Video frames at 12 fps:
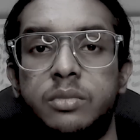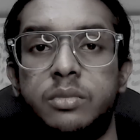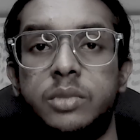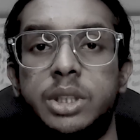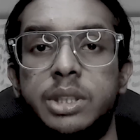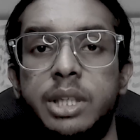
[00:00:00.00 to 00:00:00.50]

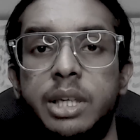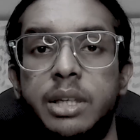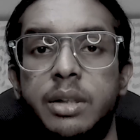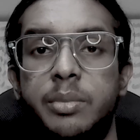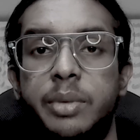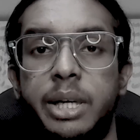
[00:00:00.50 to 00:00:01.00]
The
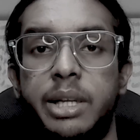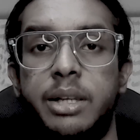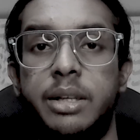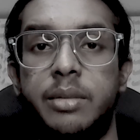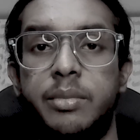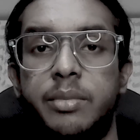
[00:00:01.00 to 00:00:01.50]
state
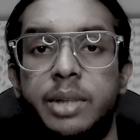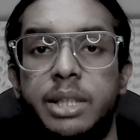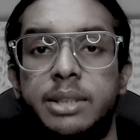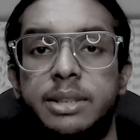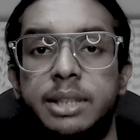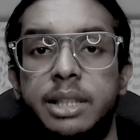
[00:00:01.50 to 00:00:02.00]
buried him
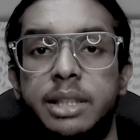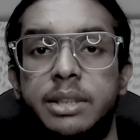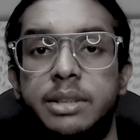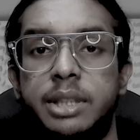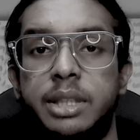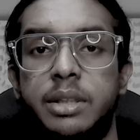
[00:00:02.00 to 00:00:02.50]
in a
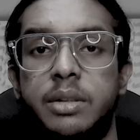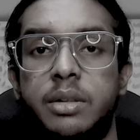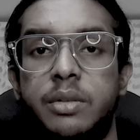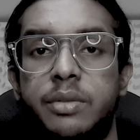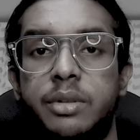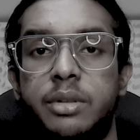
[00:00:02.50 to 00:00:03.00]
sealed zinc
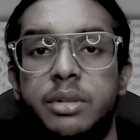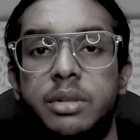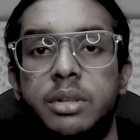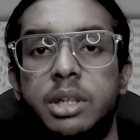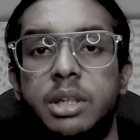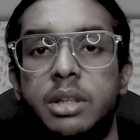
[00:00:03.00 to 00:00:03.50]
coffin.
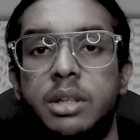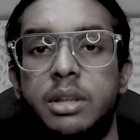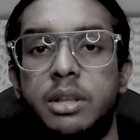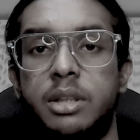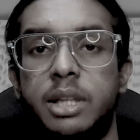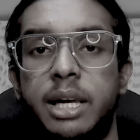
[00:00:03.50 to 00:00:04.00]

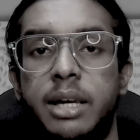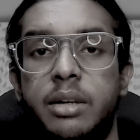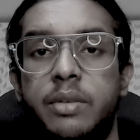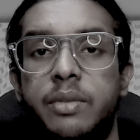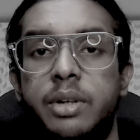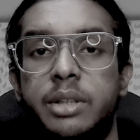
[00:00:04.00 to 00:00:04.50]
The
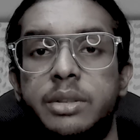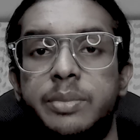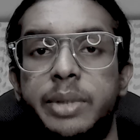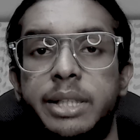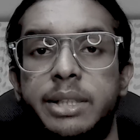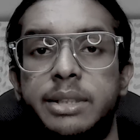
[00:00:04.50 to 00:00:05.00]
lack of
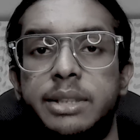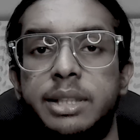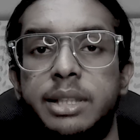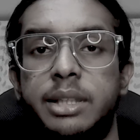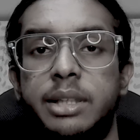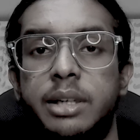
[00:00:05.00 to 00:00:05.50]

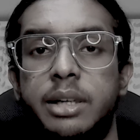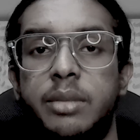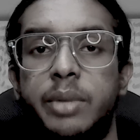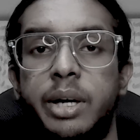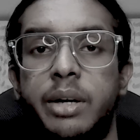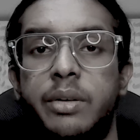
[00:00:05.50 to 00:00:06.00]
transparency
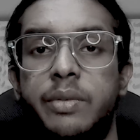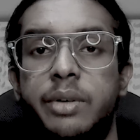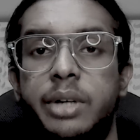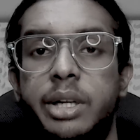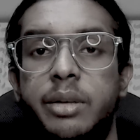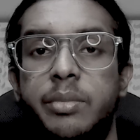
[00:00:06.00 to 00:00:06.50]
and the manner
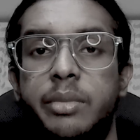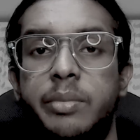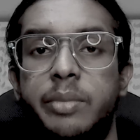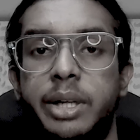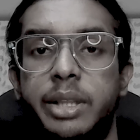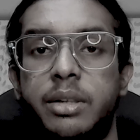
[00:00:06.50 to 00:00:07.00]
of
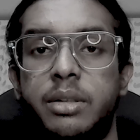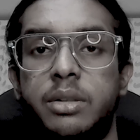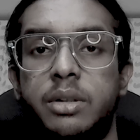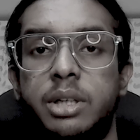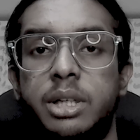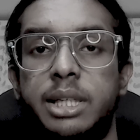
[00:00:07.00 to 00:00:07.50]
treatment by the
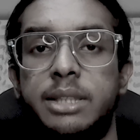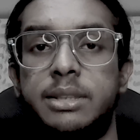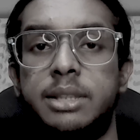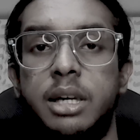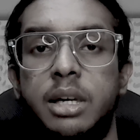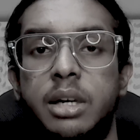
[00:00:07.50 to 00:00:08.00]

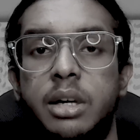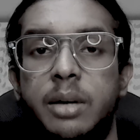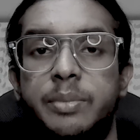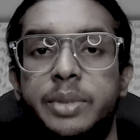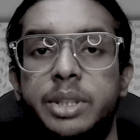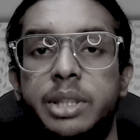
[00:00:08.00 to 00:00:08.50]
authorities
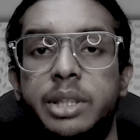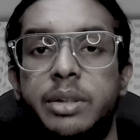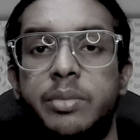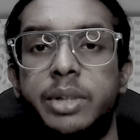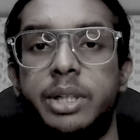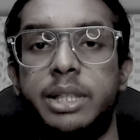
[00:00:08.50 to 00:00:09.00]
ruptured
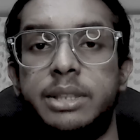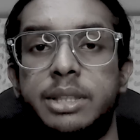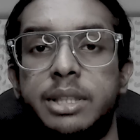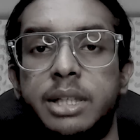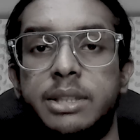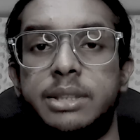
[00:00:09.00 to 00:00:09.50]

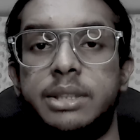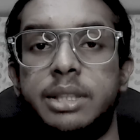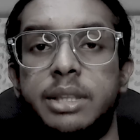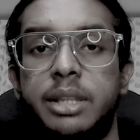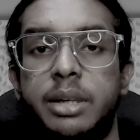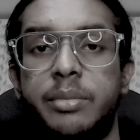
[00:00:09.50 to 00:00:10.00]
Lyudmila's trust
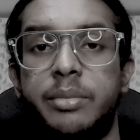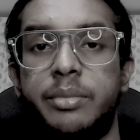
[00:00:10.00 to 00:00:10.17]
in them.